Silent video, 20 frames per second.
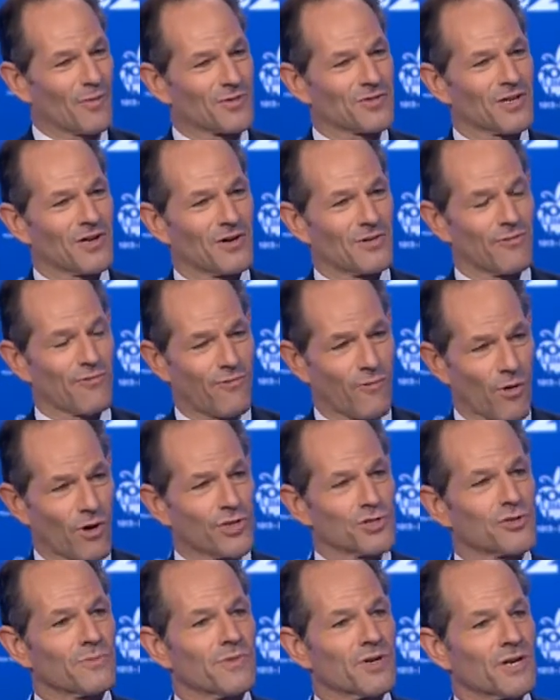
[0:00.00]
I will tell you,
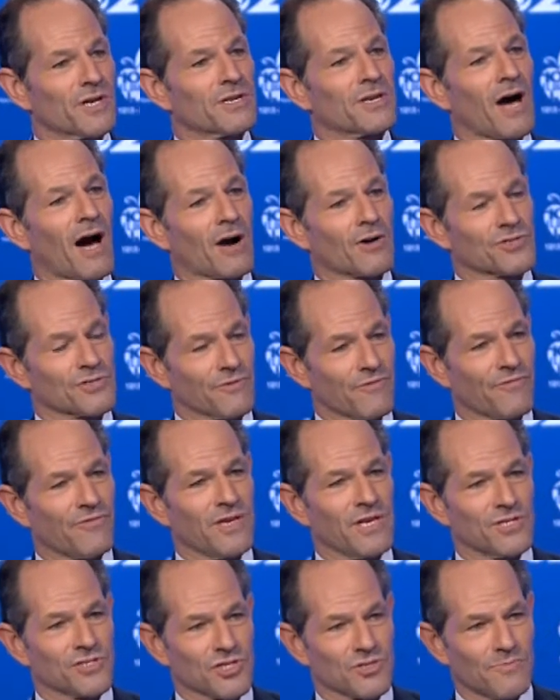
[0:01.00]
$400 million in
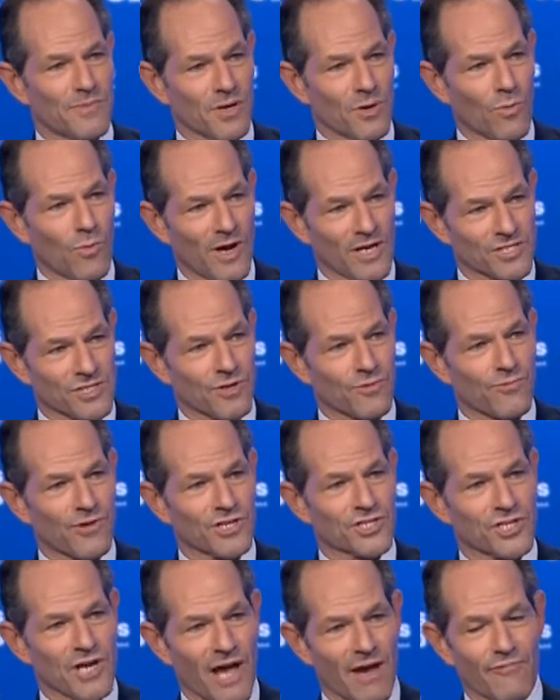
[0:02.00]
fees is being wasted, Rich,